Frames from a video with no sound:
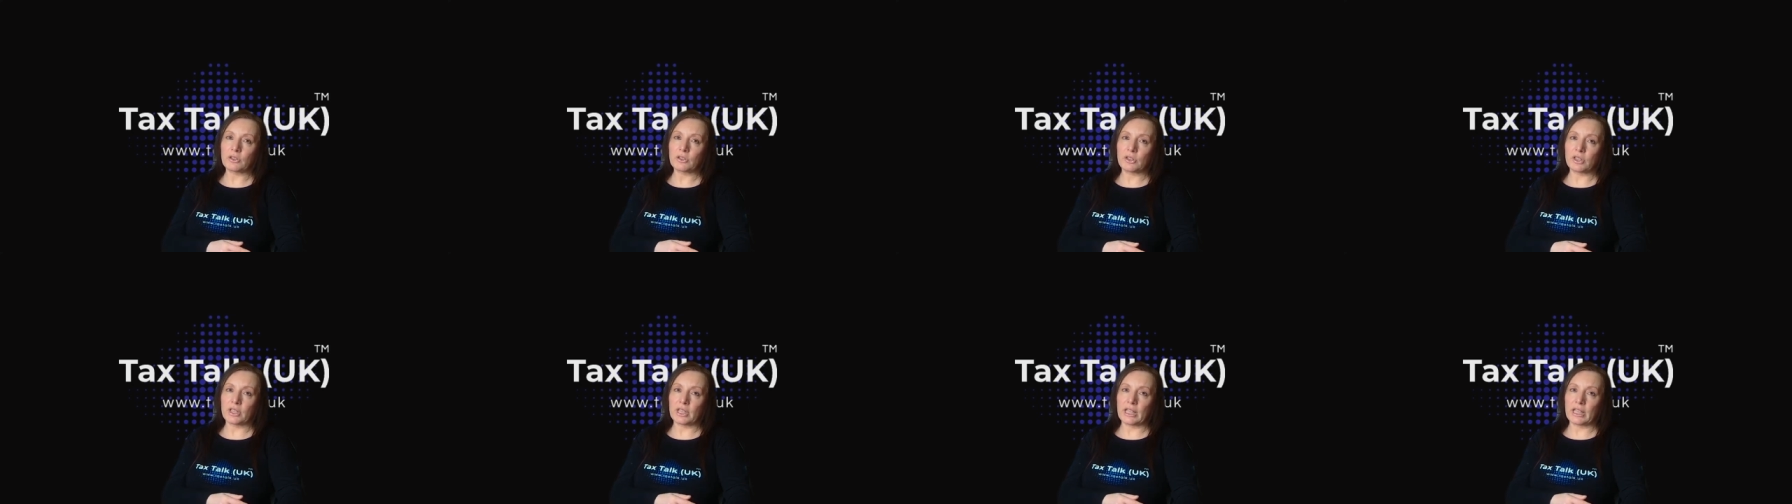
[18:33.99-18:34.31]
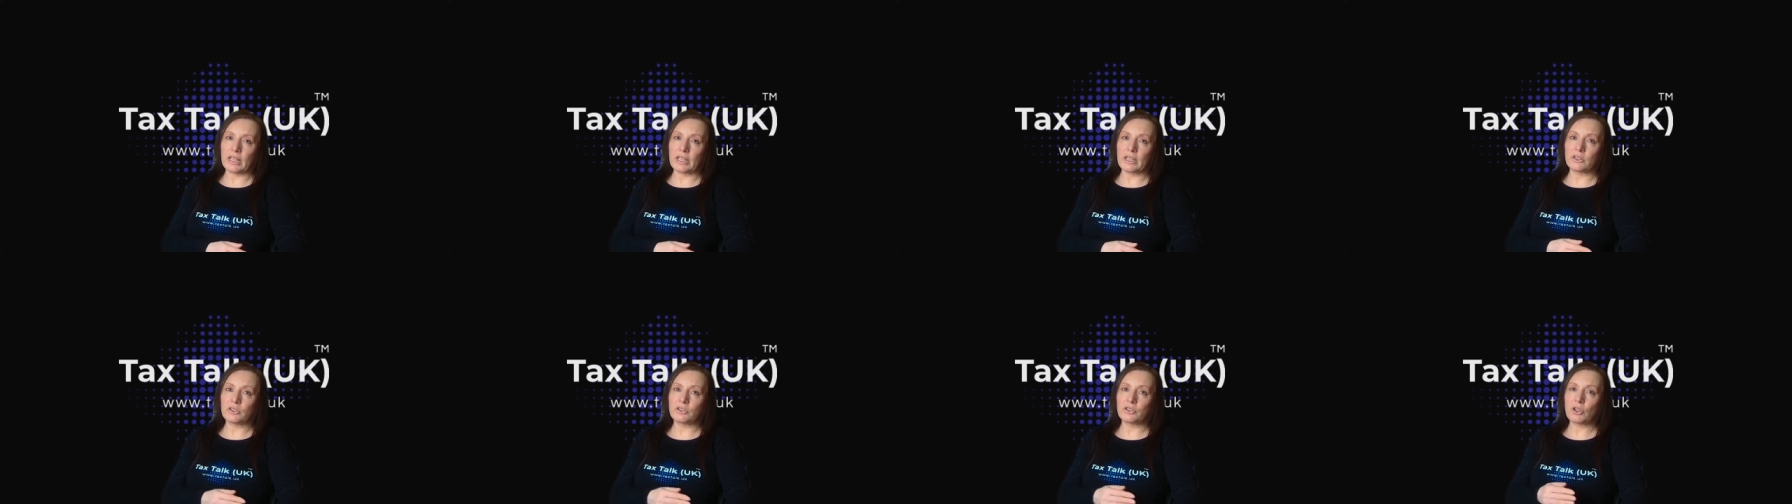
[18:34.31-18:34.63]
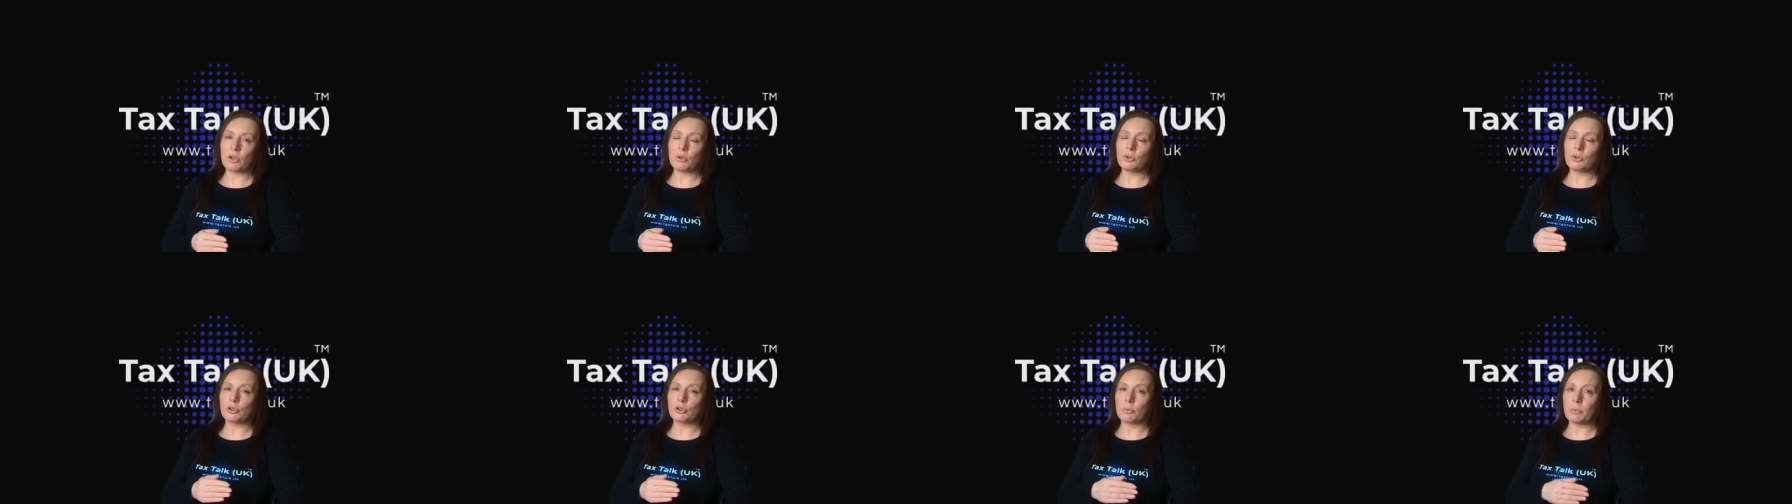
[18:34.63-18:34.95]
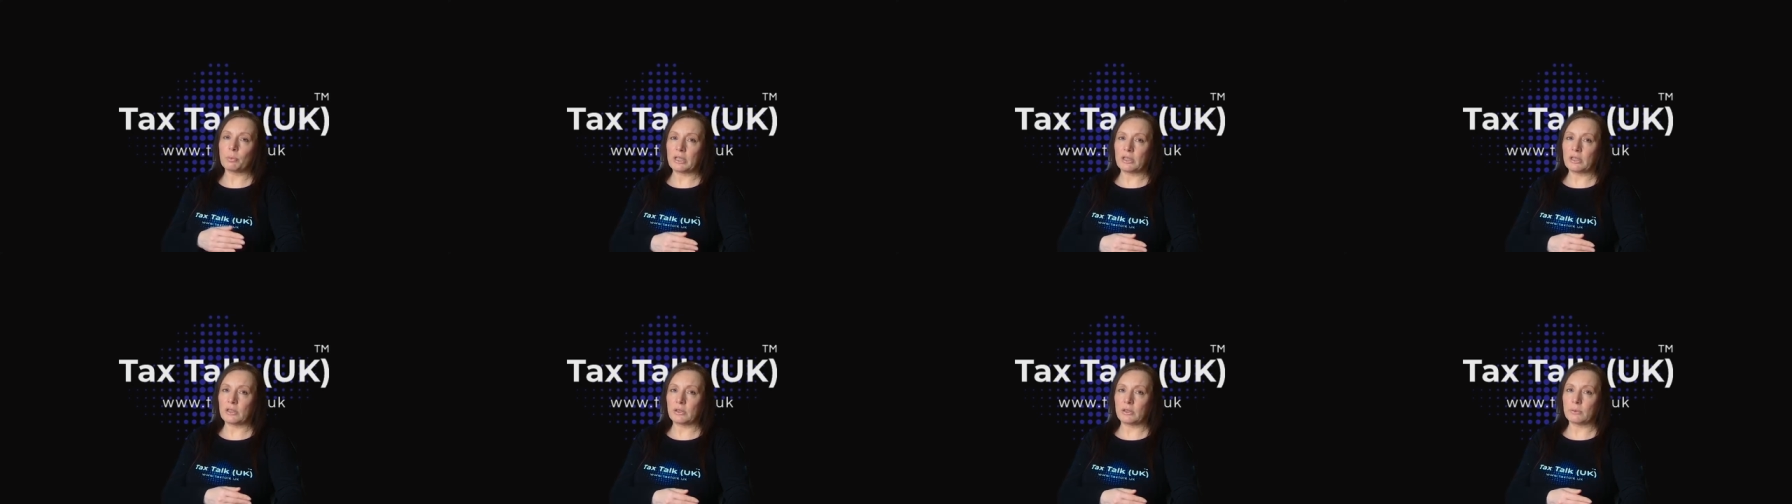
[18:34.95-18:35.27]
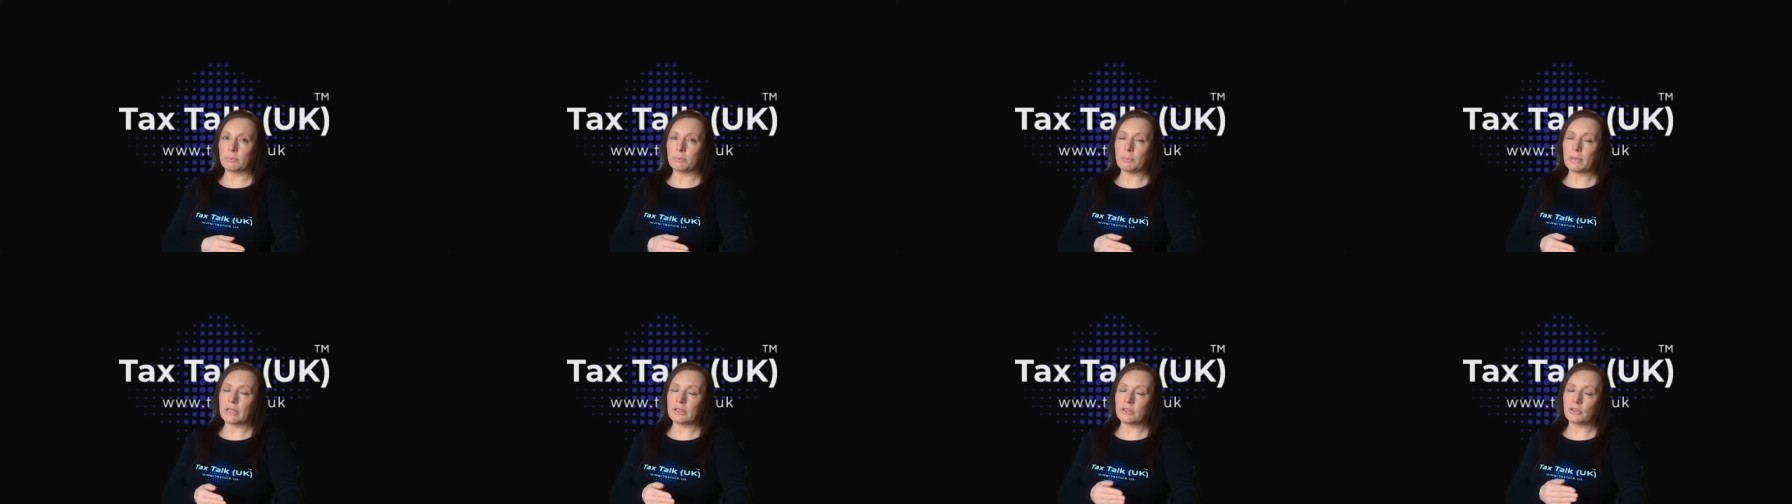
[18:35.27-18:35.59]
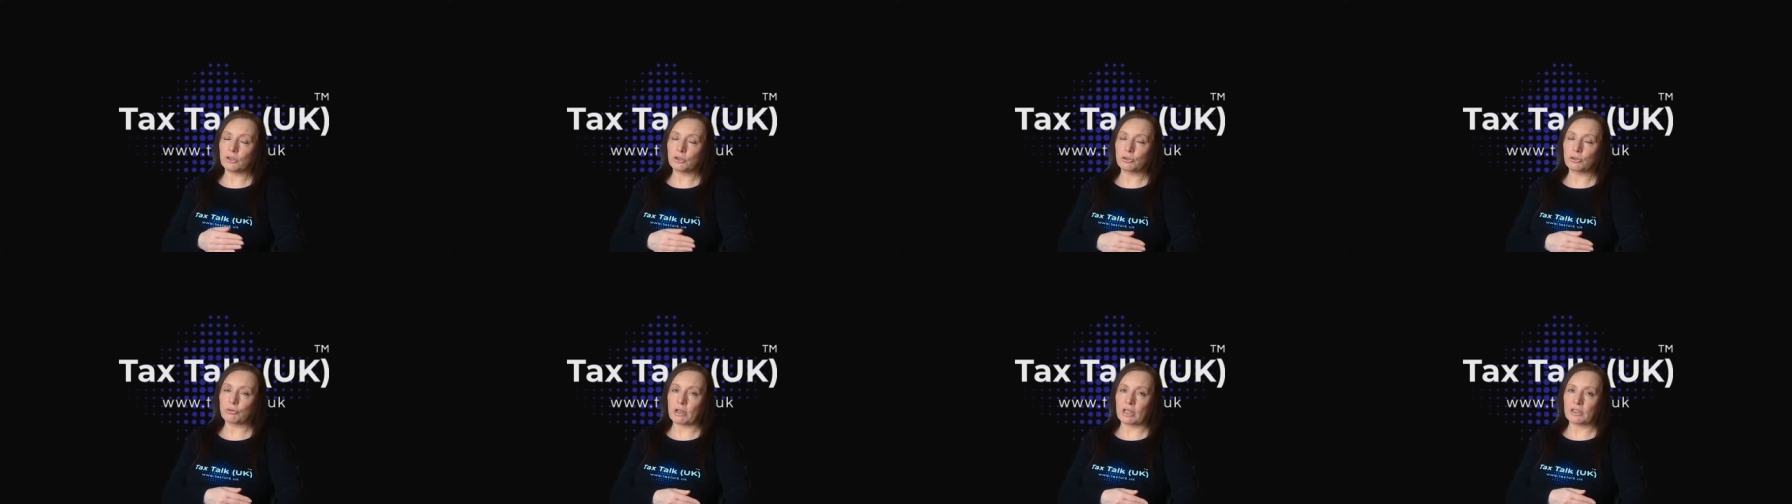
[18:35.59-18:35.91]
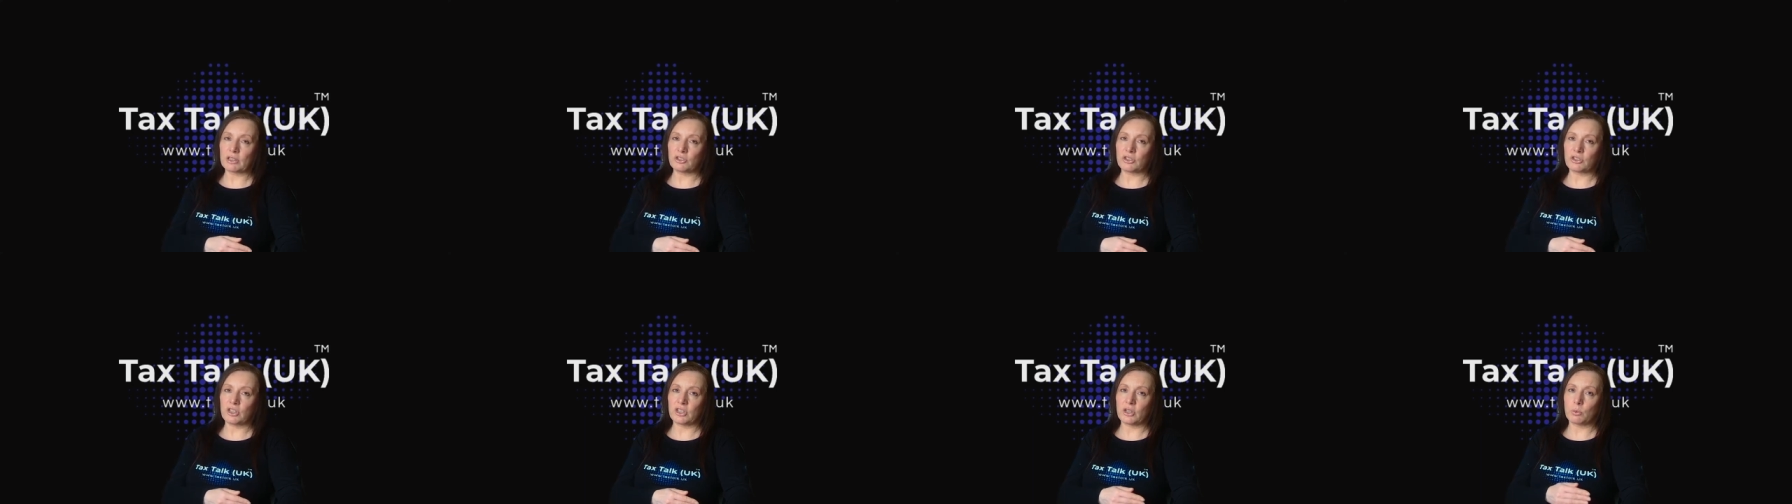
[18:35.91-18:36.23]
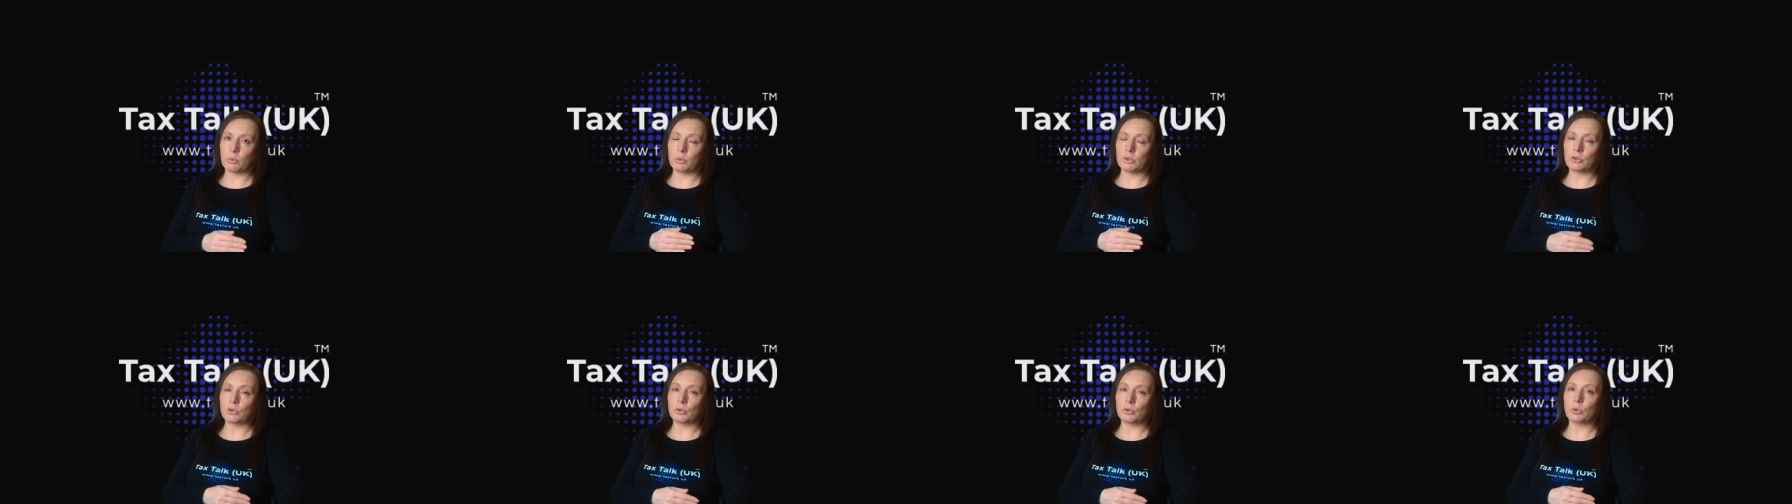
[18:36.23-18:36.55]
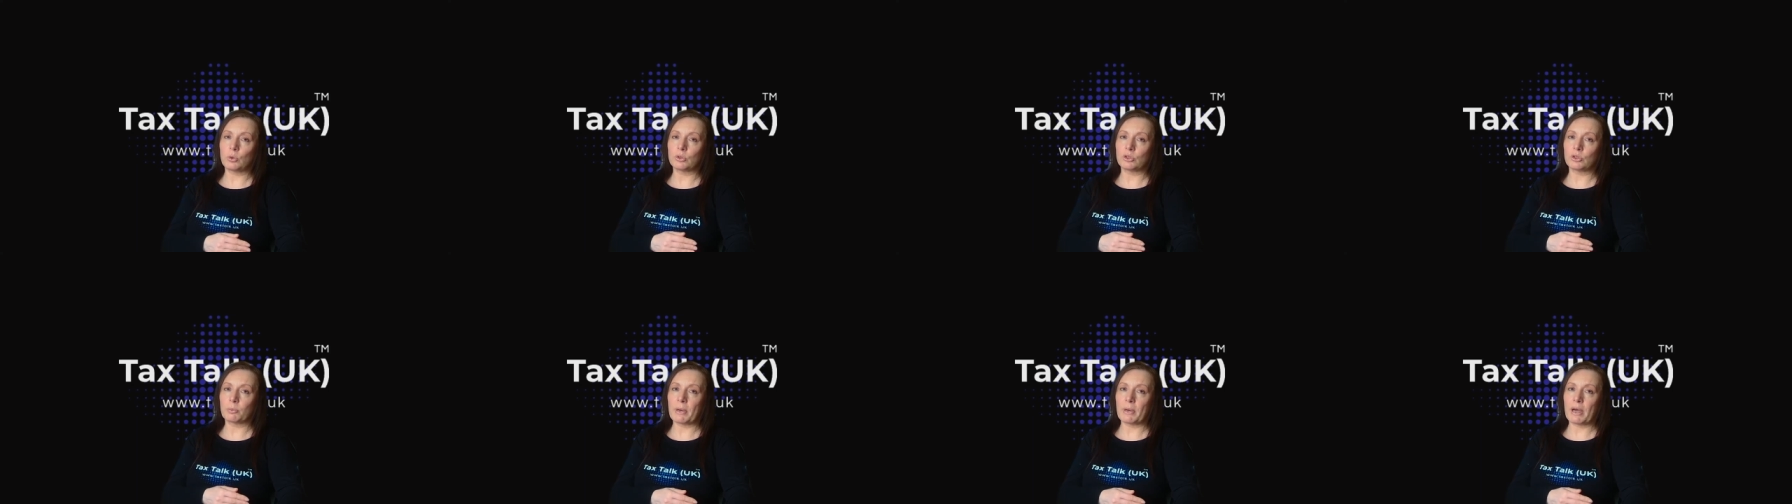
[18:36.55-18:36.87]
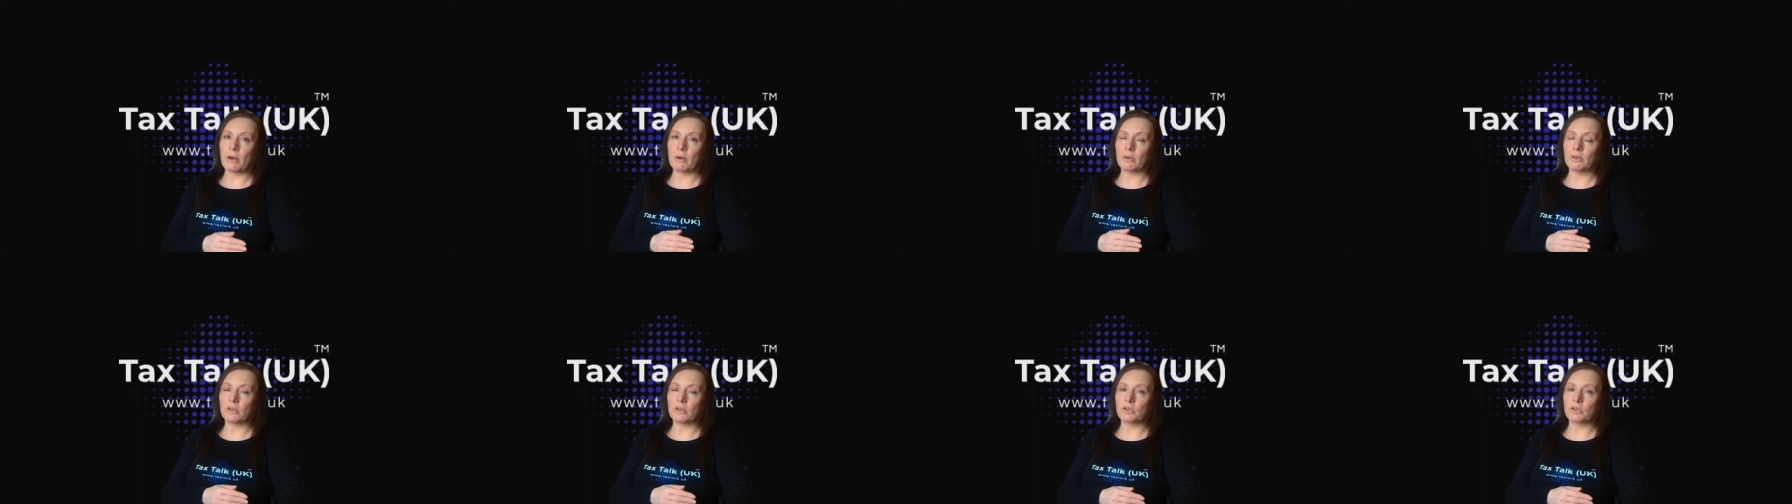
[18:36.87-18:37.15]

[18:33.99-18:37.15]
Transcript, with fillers: to the social media strategy that we talked about